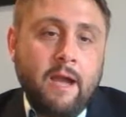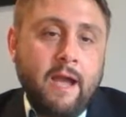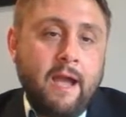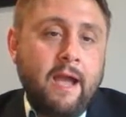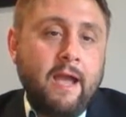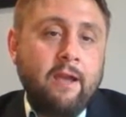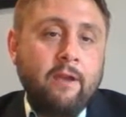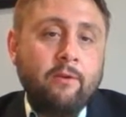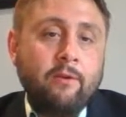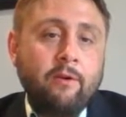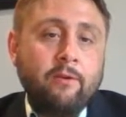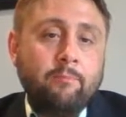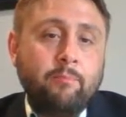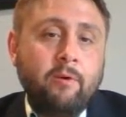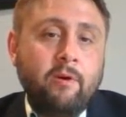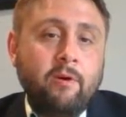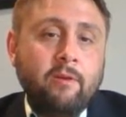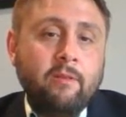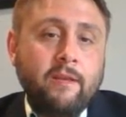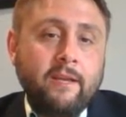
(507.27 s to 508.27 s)
I agree with
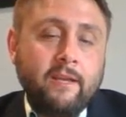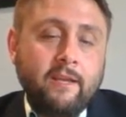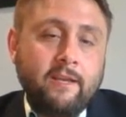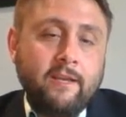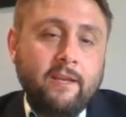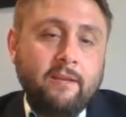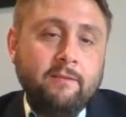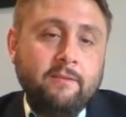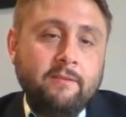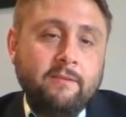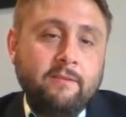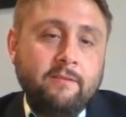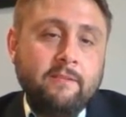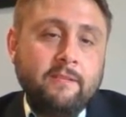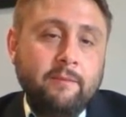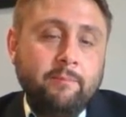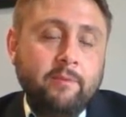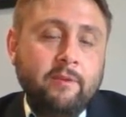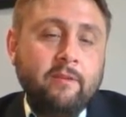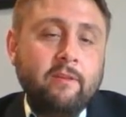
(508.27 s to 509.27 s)
Paul. Like, again,
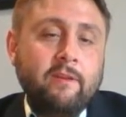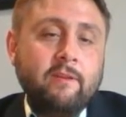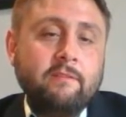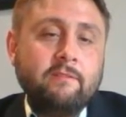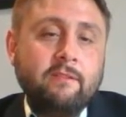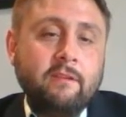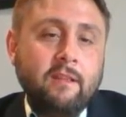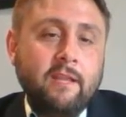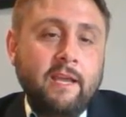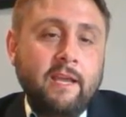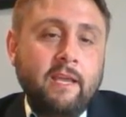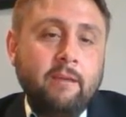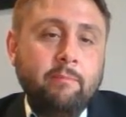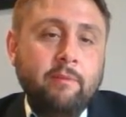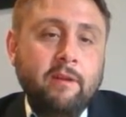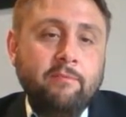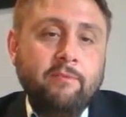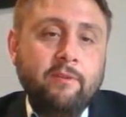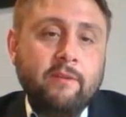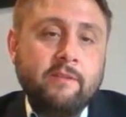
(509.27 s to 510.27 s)
typically delay
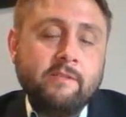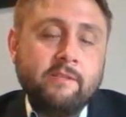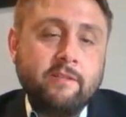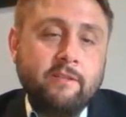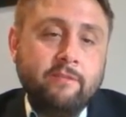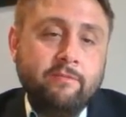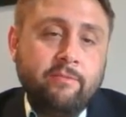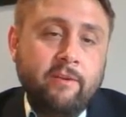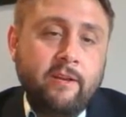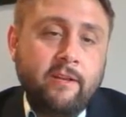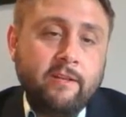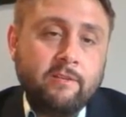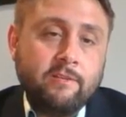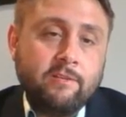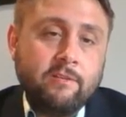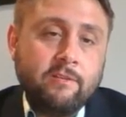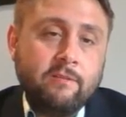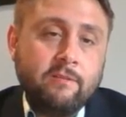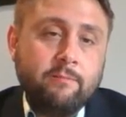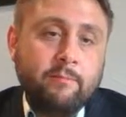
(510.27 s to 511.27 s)
benefits the defense,